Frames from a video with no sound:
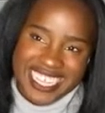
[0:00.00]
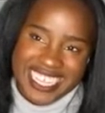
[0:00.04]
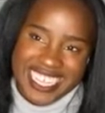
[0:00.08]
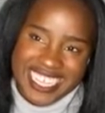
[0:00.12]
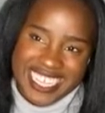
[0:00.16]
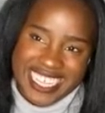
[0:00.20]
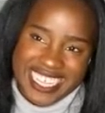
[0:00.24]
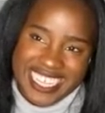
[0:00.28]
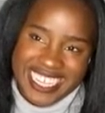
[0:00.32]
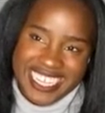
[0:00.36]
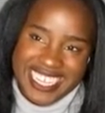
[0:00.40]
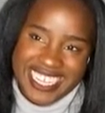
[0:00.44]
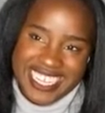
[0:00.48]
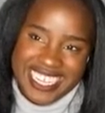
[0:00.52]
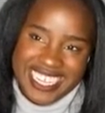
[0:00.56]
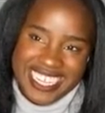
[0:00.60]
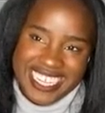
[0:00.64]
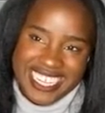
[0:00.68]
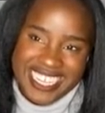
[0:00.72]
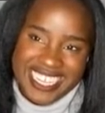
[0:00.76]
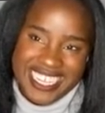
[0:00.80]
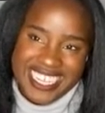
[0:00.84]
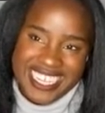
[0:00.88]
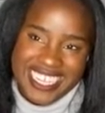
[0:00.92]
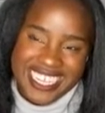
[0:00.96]

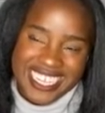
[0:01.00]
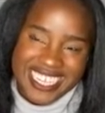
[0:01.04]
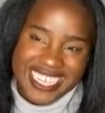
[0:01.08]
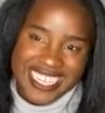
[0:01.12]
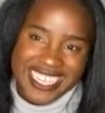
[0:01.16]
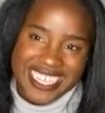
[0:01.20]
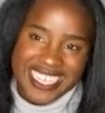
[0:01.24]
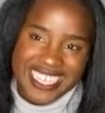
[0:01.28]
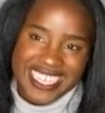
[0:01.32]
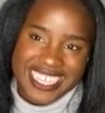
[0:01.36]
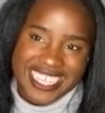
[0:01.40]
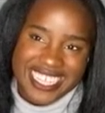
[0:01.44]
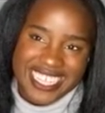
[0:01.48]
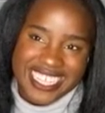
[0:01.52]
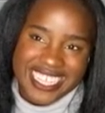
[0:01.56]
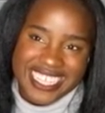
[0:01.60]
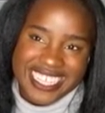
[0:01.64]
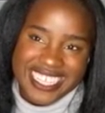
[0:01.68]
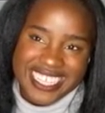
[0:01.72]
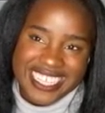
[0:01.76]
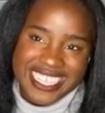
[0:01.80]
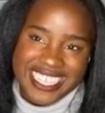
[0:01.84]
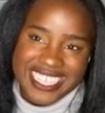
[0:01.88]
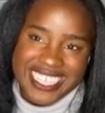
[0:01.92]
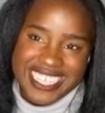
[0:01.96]

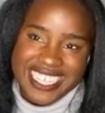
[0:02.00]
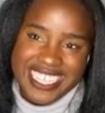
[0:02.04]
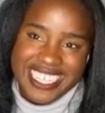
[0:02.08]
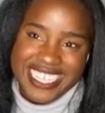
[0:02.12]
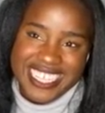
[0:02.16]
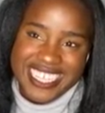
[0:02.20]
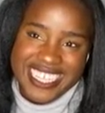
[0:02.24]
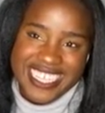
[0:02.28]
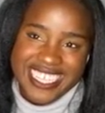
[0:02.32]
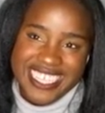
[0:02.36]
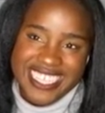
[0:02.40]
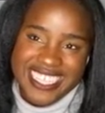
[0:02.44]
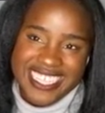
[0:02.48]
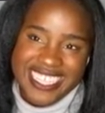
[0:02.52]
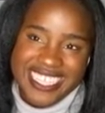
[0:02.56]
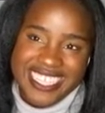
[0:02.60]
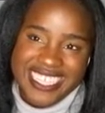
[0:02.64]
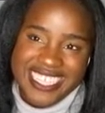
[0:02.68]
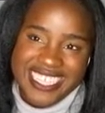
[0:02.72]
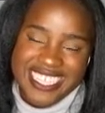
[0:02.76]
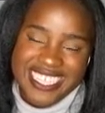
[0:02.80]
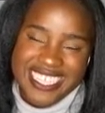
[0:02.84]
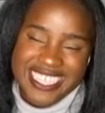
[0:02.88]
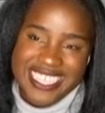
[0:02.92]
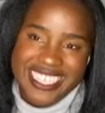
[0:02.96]

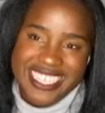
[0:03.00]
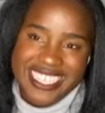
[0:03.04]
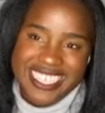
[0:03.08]
(not speaking)